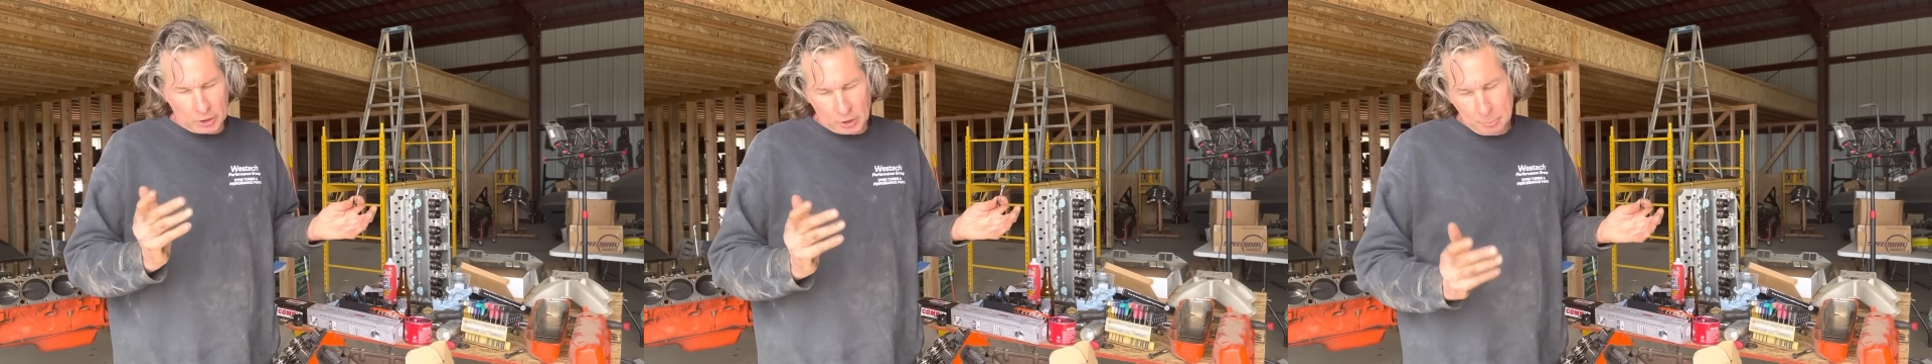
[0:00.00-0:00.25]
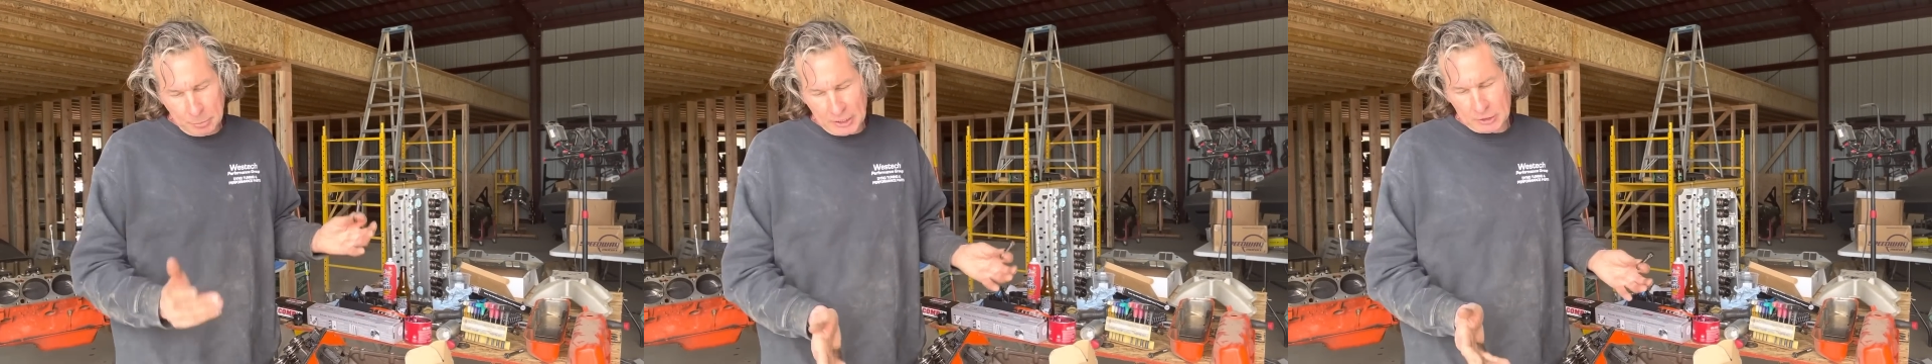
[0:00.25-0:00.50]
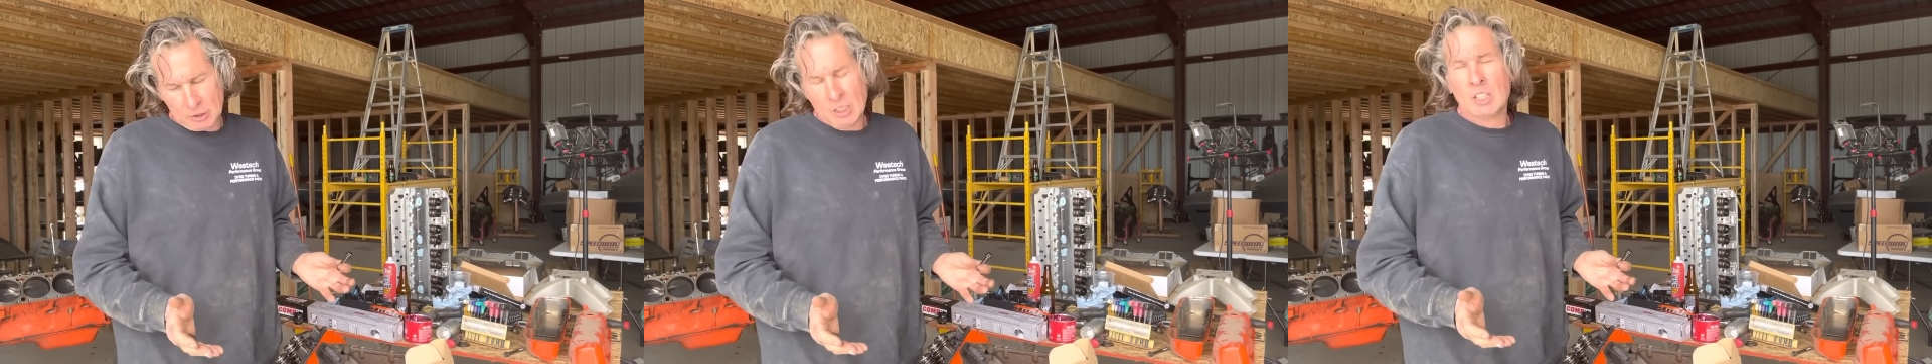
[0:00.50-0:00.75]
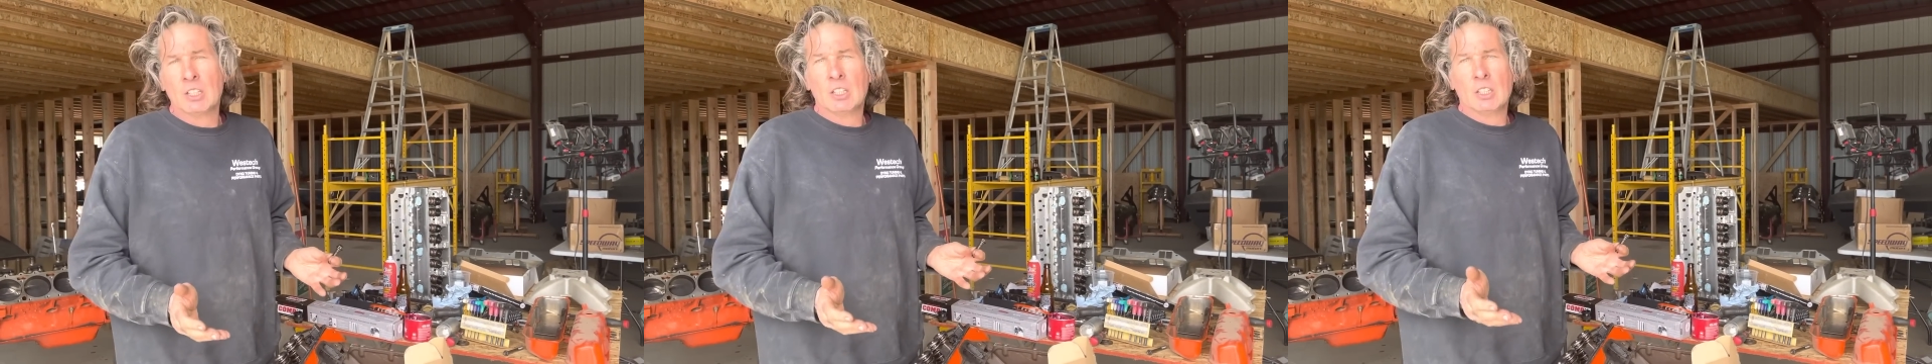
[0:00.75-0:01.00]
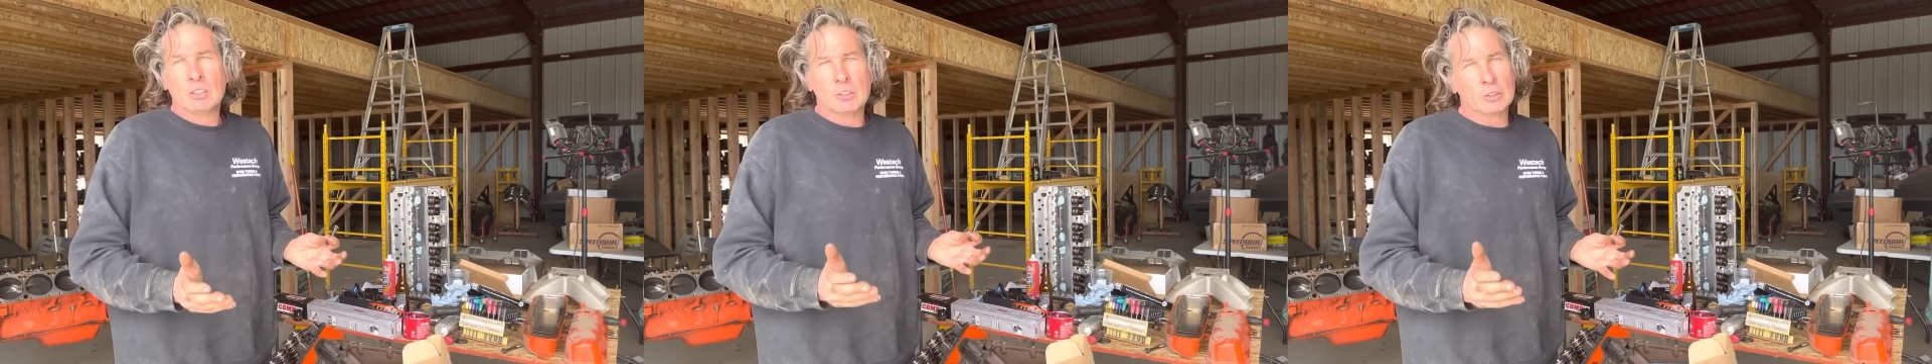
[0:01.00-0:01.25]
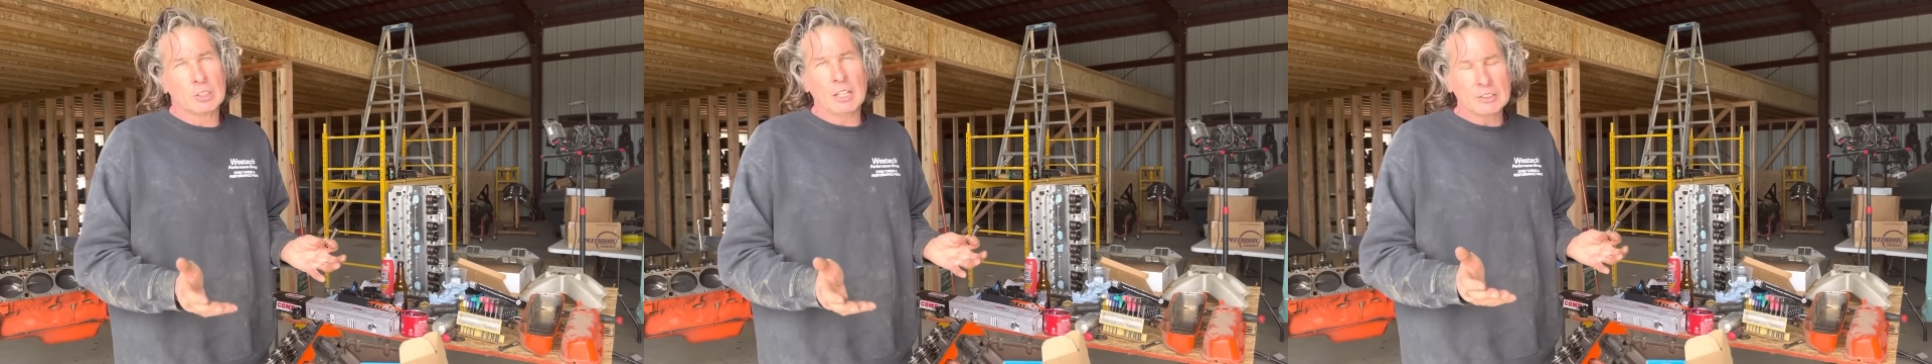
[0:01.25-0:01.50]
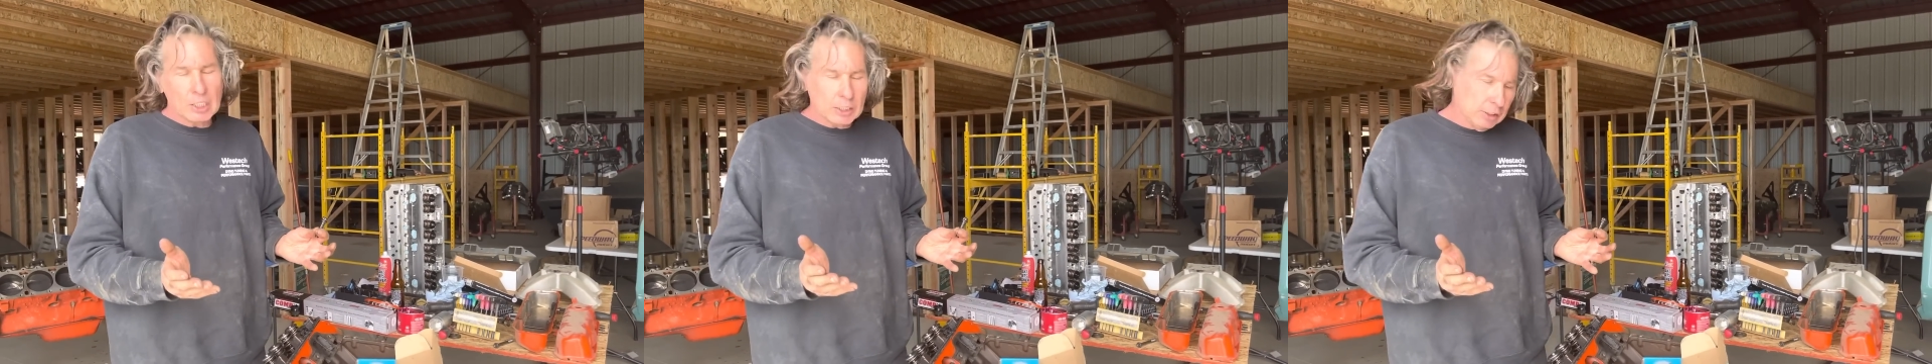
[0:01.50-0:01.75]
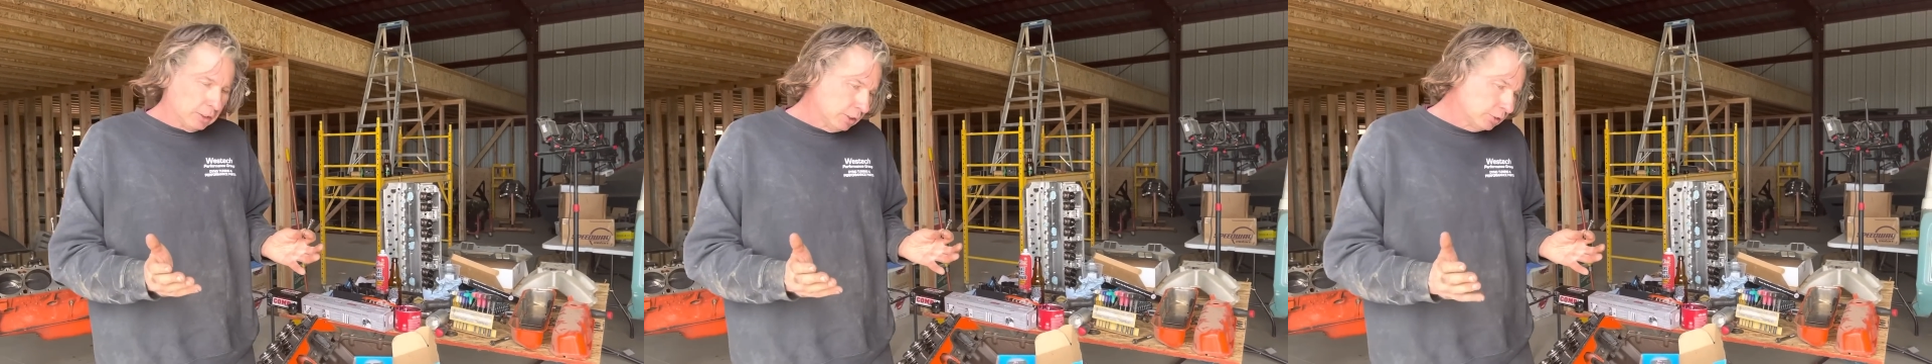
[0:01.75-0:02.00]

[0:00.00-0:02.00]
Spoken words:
But you're not taking into